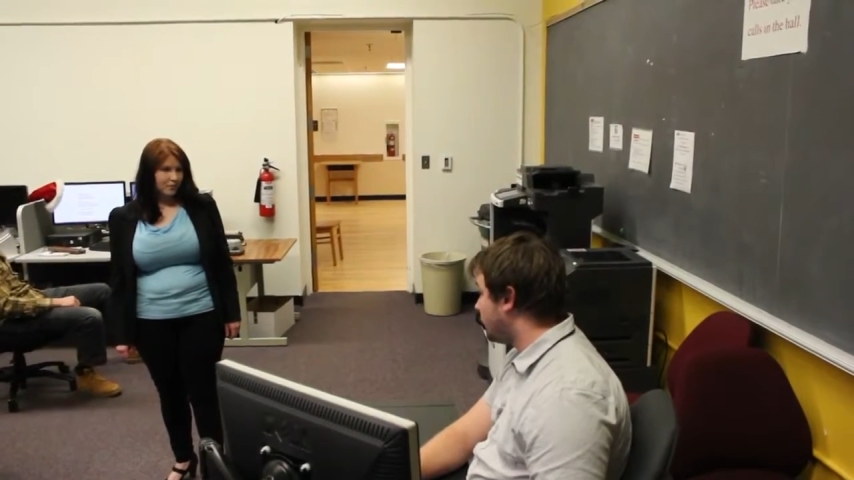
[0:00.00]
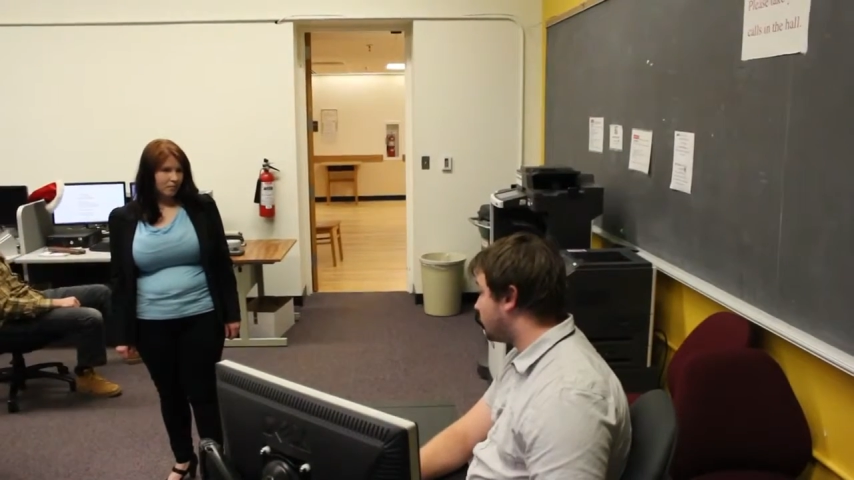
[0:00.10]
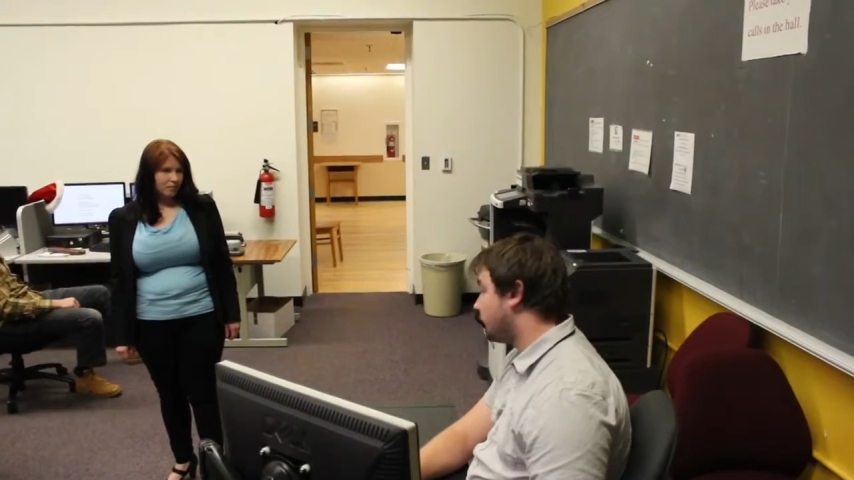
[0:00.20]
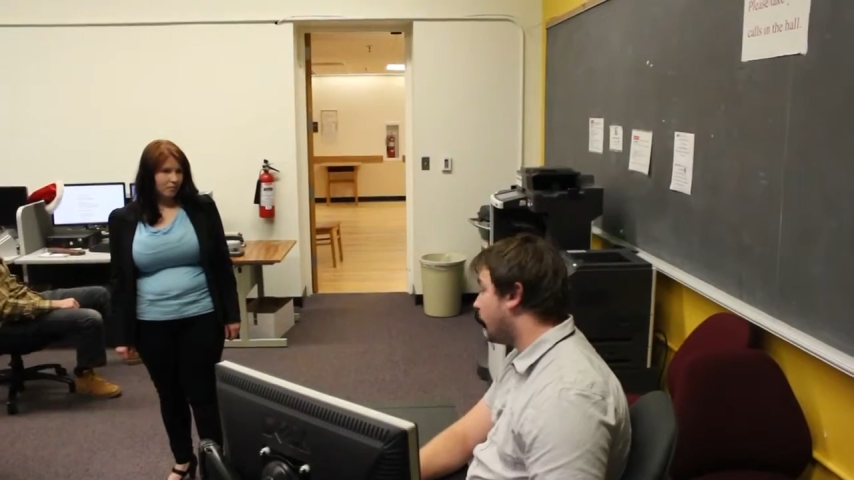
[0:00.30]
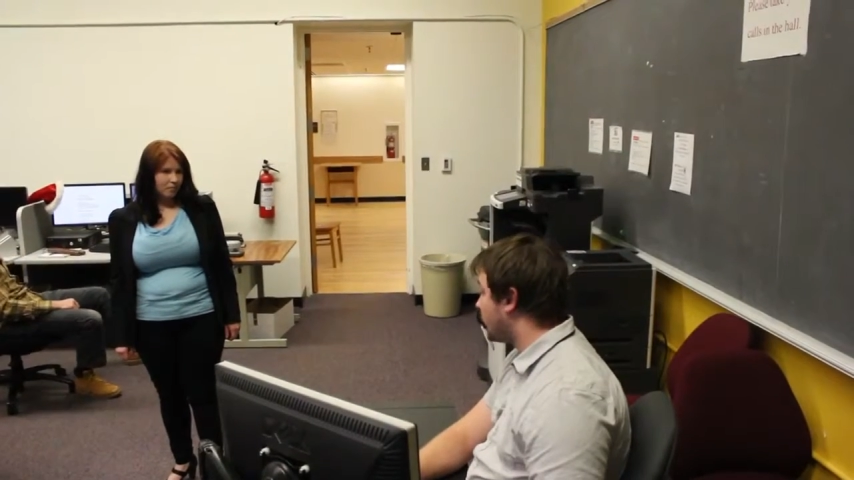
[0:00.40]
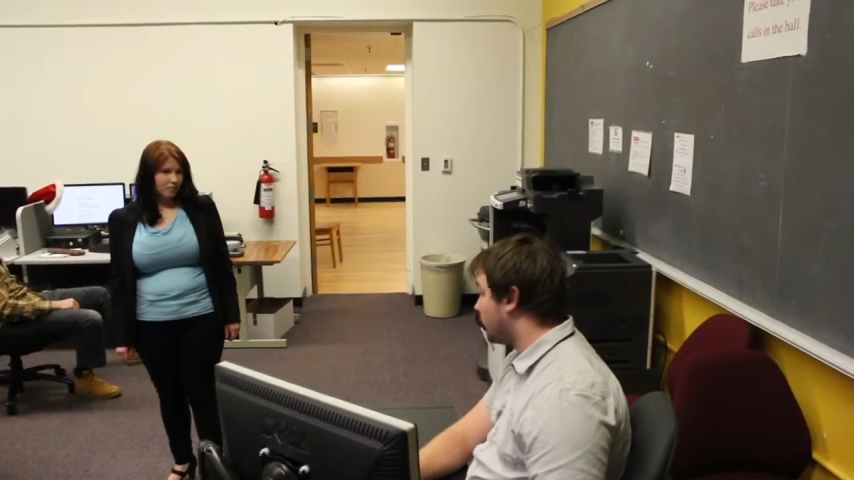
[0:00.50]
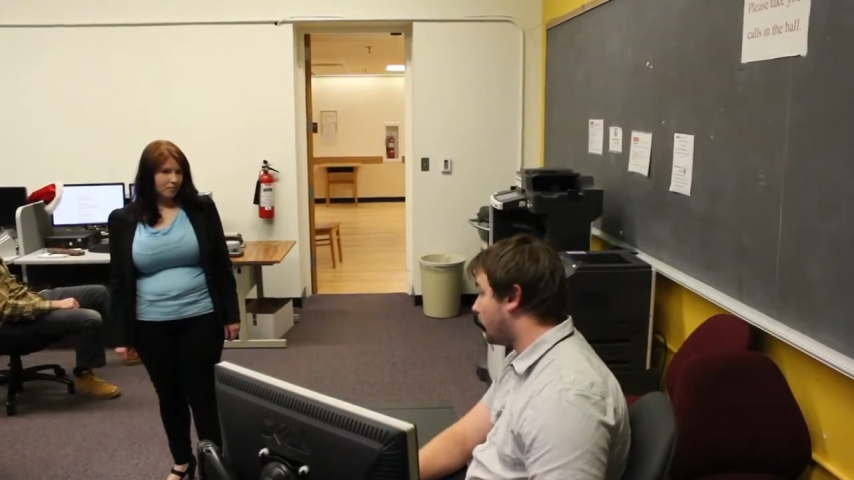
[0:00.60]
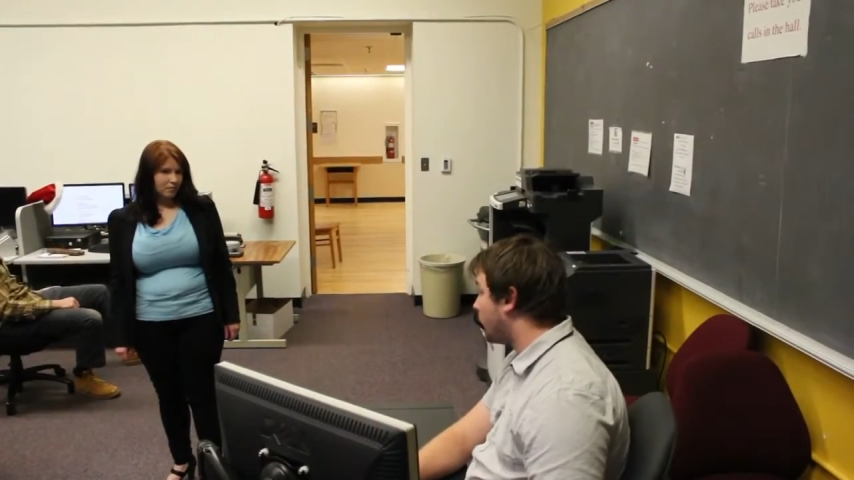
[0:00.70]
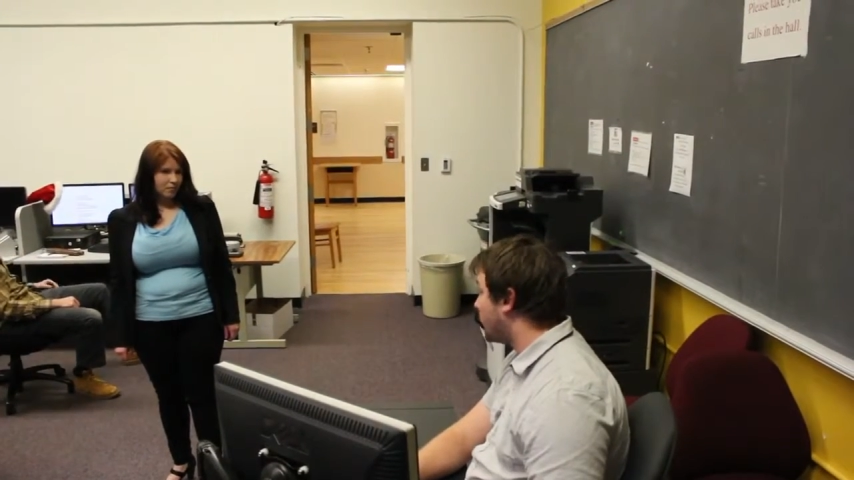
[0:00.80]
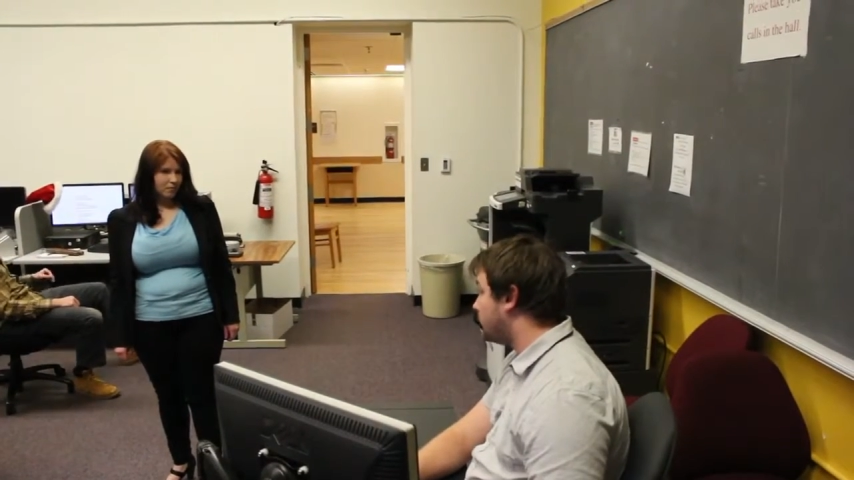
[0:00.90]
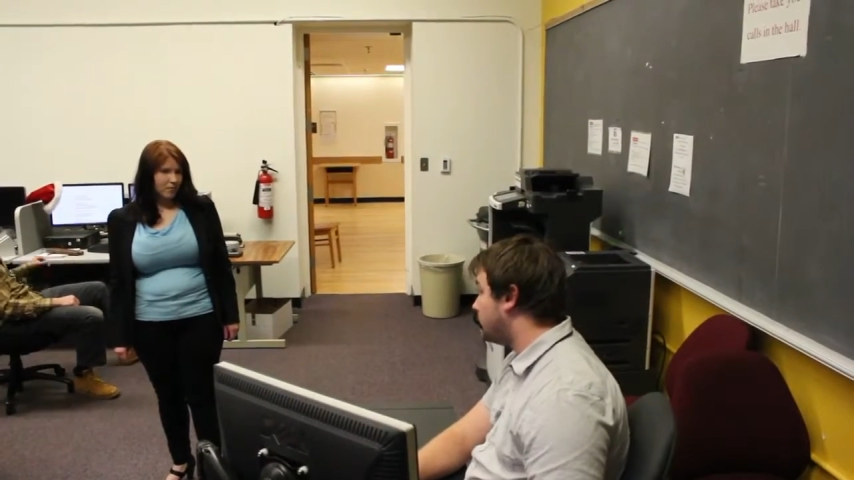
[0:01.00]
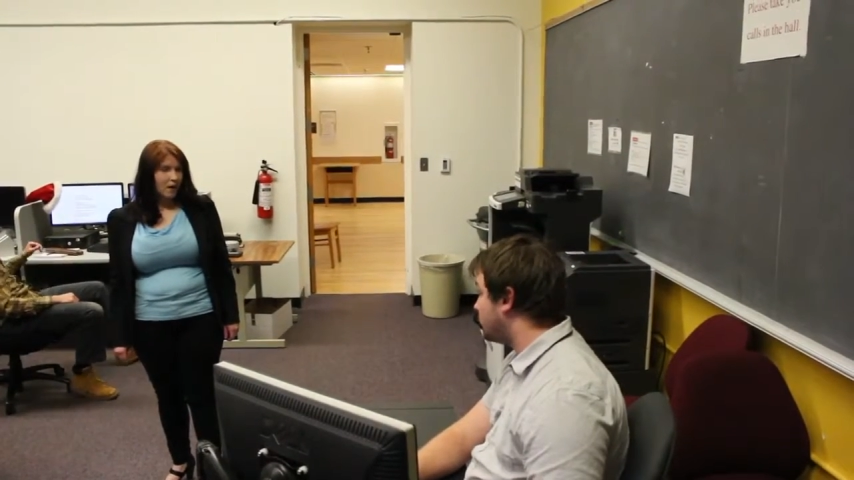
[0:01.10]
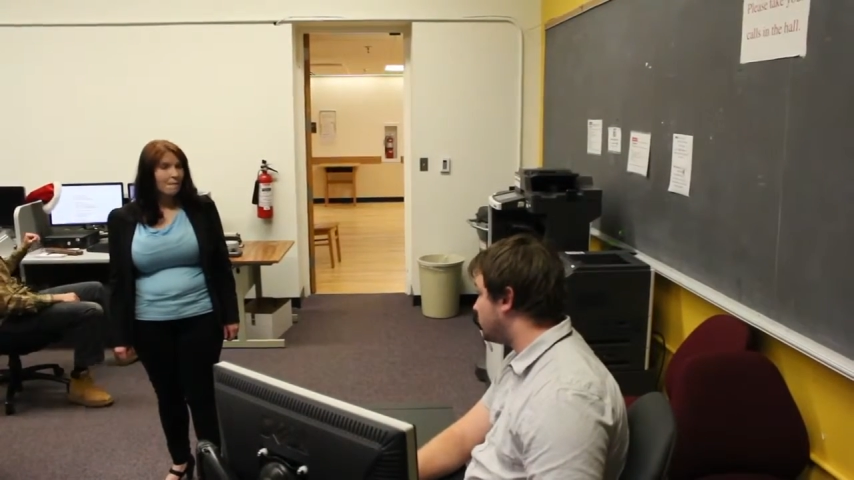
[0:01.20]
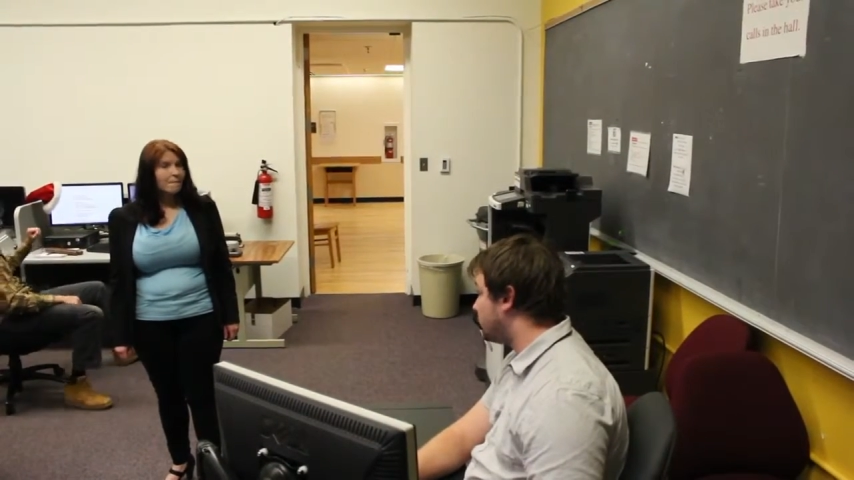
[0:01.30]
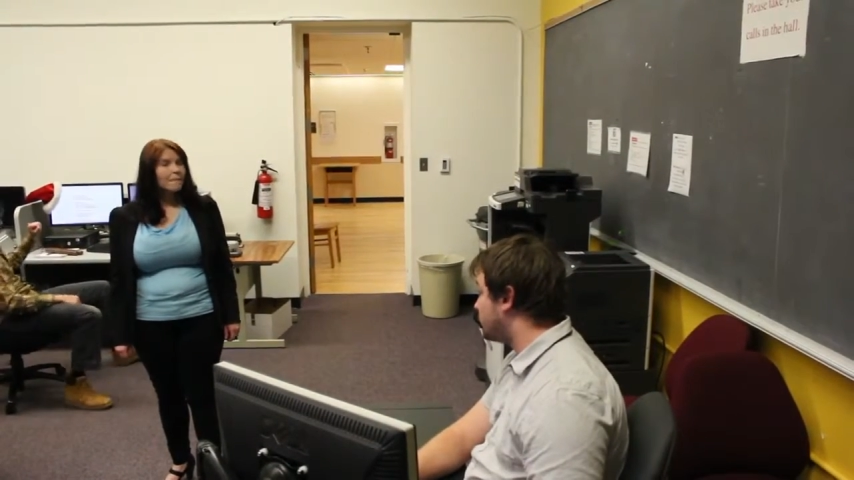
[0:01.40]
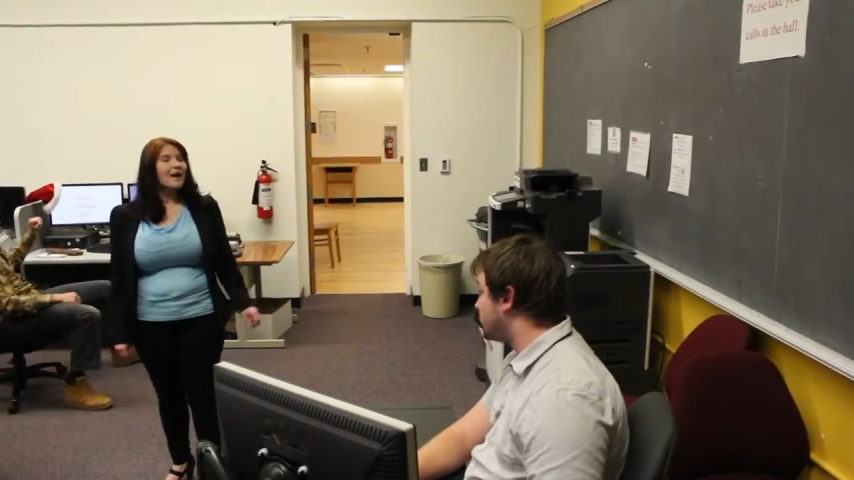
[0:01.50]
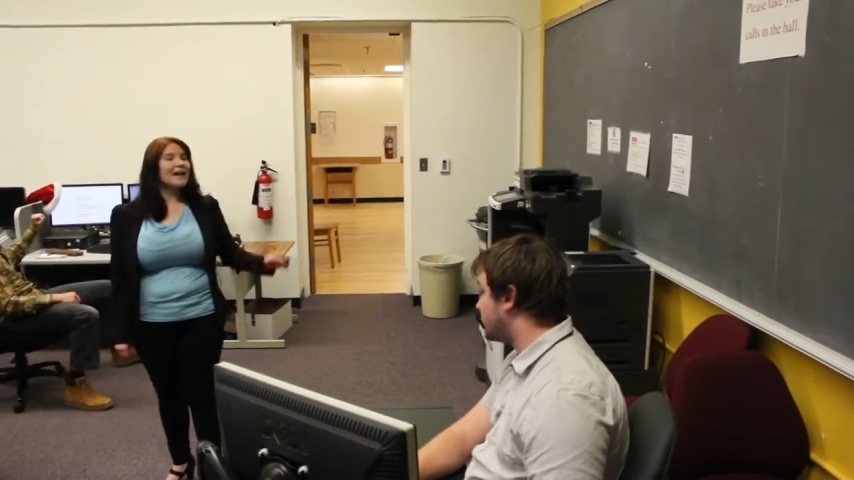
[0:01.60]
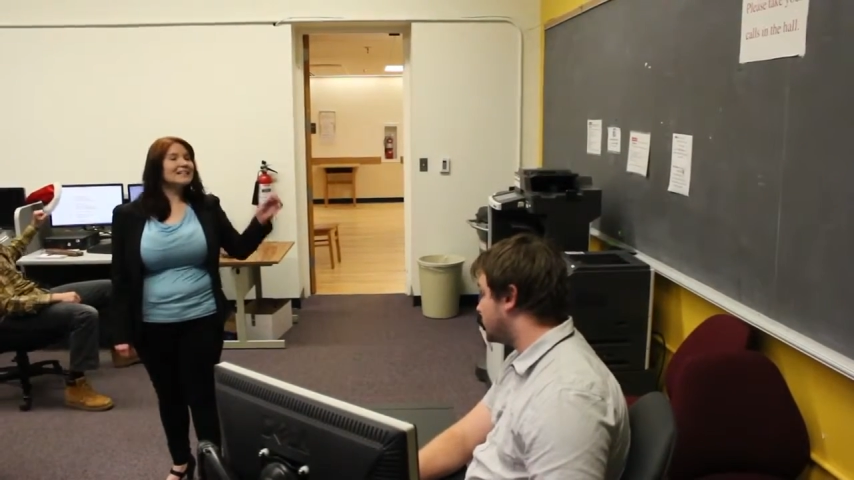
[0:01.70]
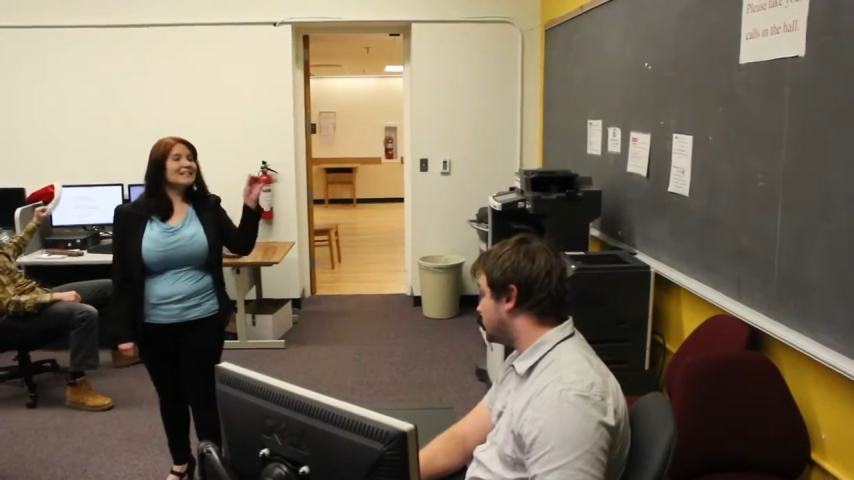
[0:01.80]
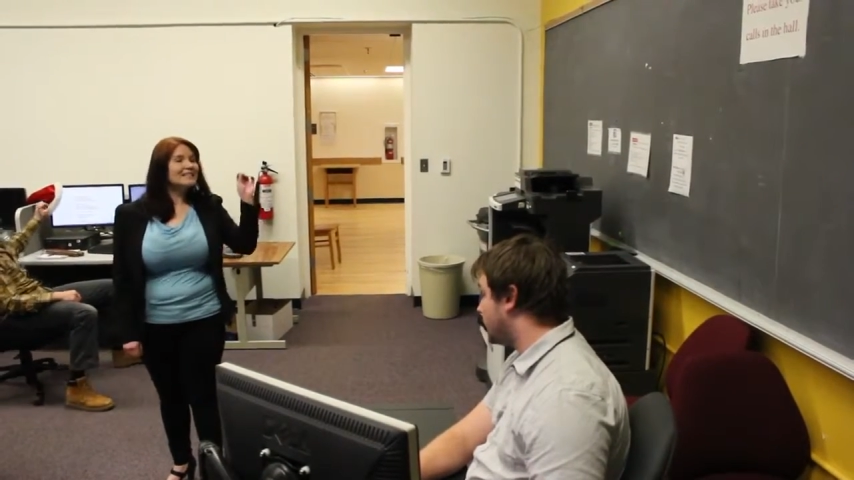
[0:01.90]
It's not in our right to do to
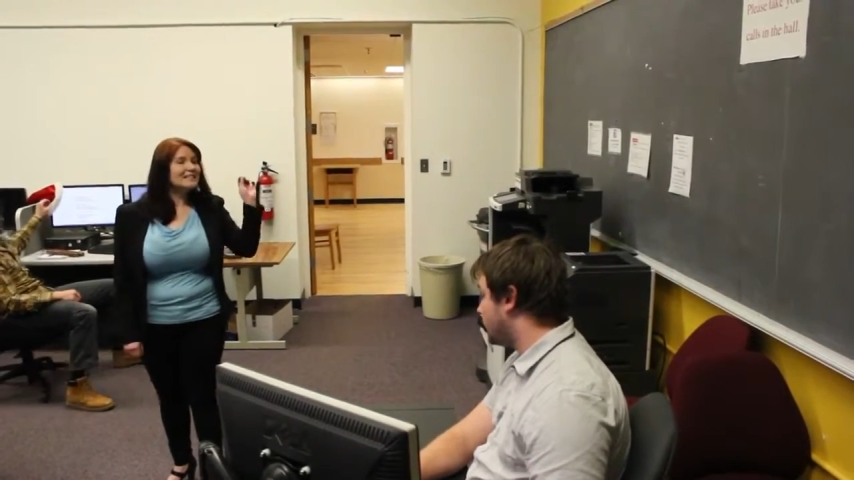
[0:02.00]
change It's